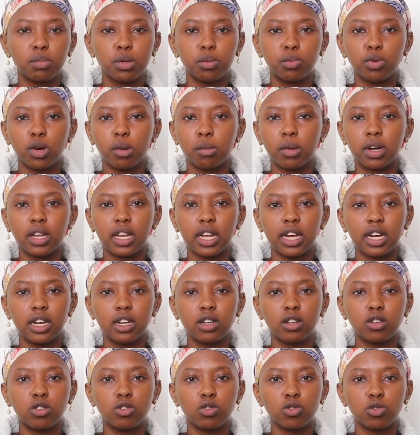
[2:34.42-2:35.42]
people ama
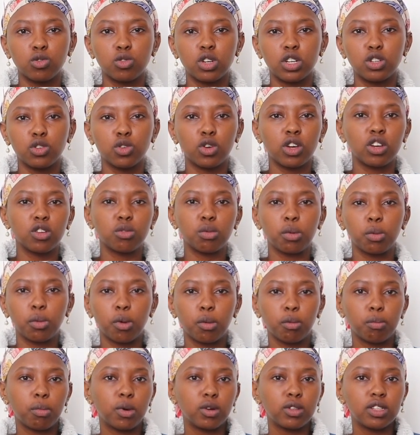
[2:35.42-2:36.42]
like to educate
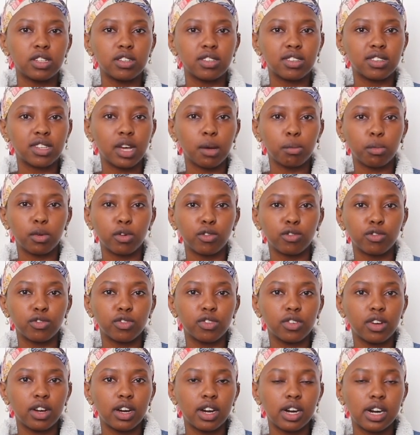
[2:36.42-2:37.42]
people about this type of
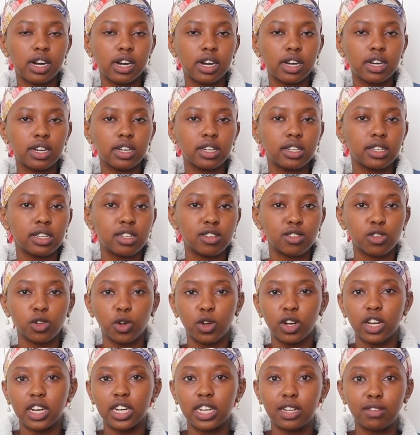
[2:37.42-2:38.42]

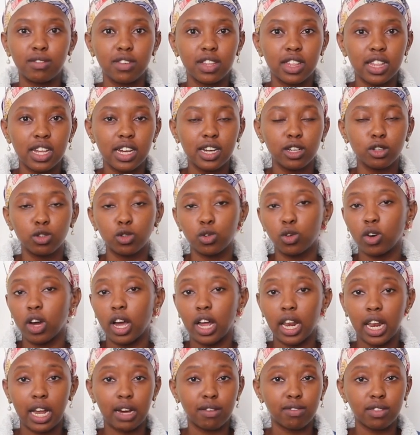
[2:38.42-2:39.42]
disorder and everything. So
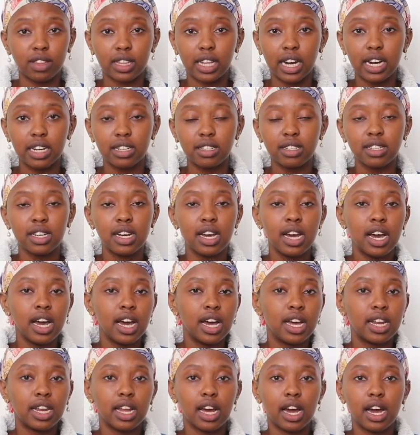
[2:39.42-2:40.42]
I loved that.
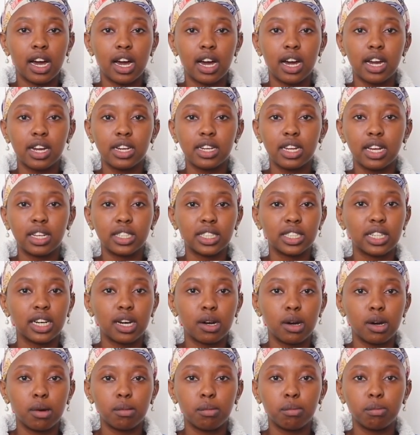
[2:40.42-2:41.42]
Na
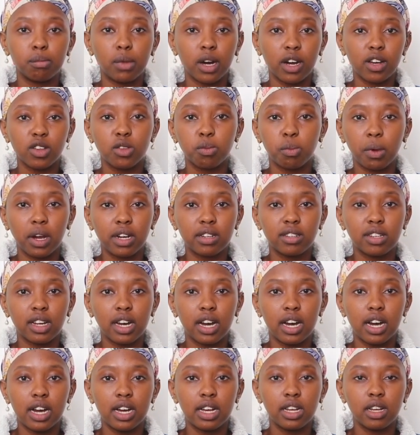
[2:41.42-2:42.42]
inanza Mark
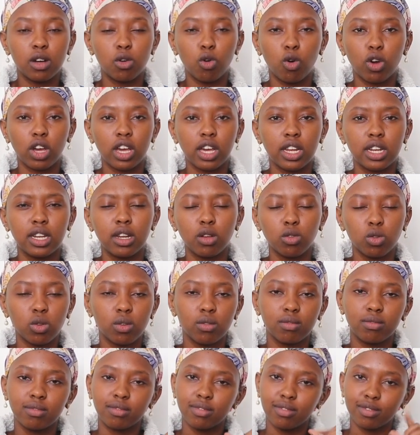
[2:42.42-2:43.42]
Spector, okay.
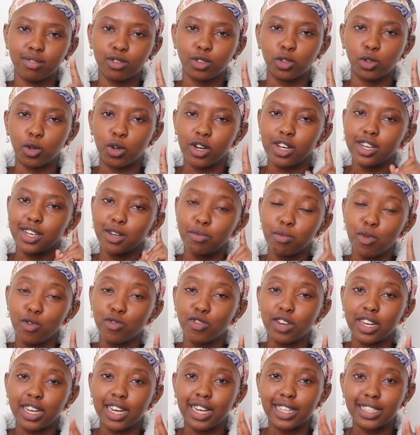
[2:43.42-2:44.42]
So, a
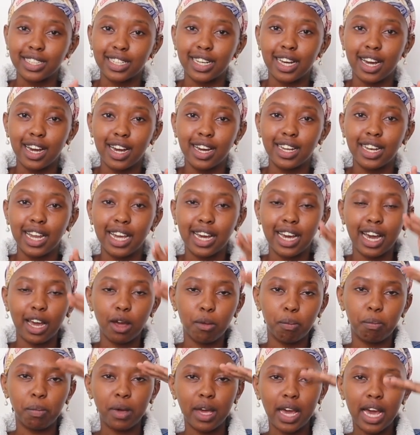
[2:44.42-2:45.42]
movie ilianza, like,
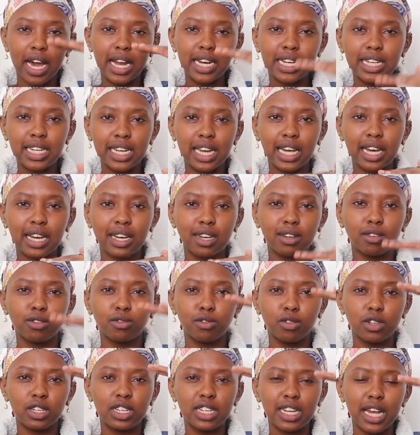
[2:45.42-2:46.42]
I pay any, like,
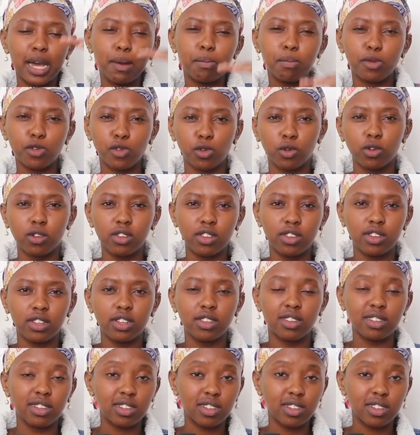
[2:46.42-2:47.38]
in episodes, it's